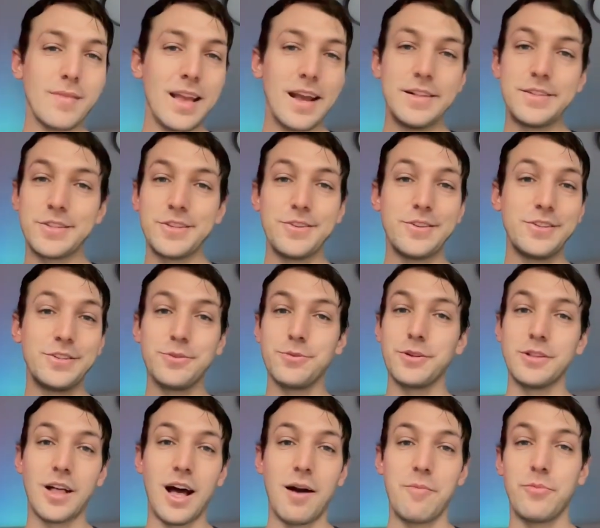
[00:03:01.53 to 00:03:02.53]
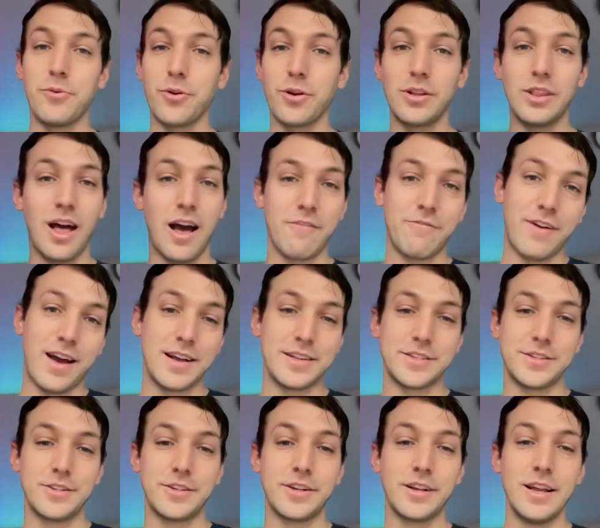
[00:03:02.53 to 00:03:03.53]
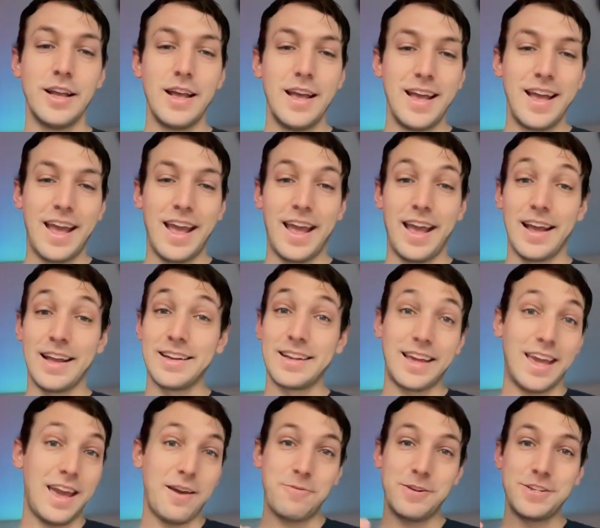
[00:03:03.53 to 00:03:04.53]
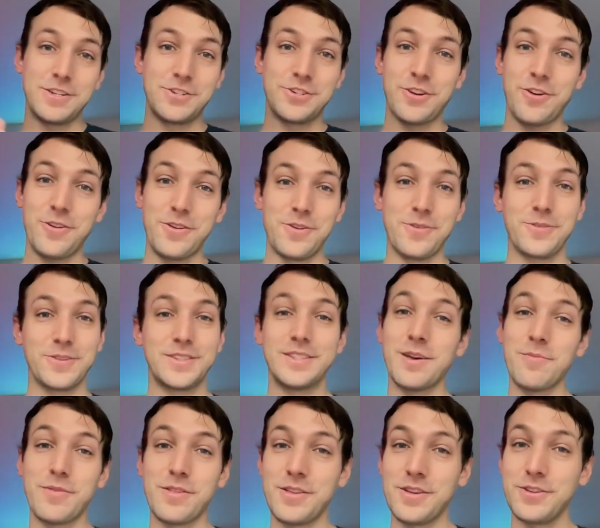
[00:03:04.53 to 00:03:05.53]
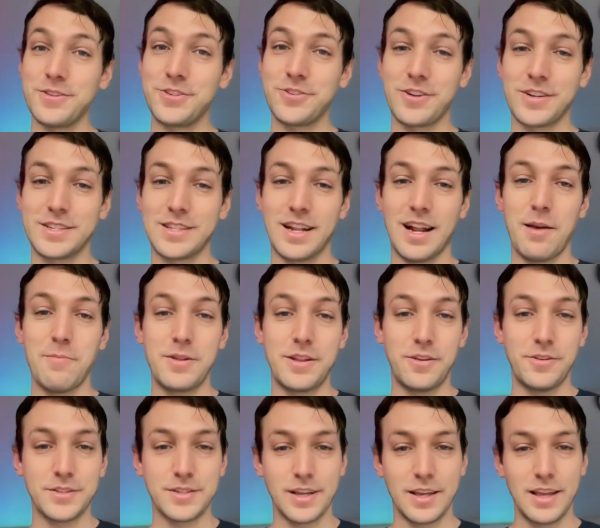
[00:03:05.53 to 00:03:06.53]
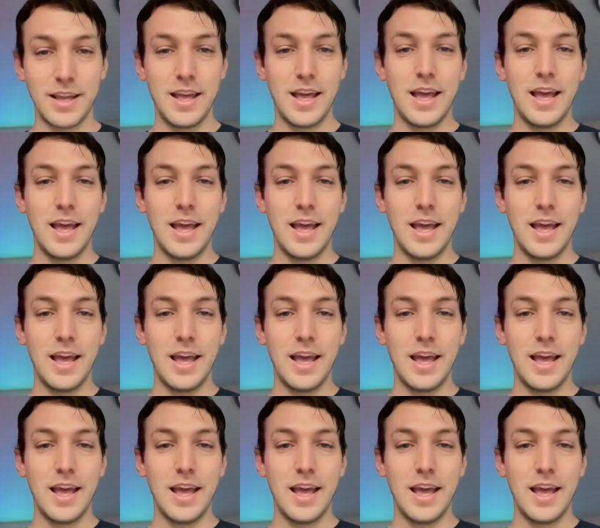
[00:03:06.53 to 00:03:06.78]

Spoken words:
And so you can do a lot more, a lot faster. And I can't wait to show you some of the tricks that I've been using.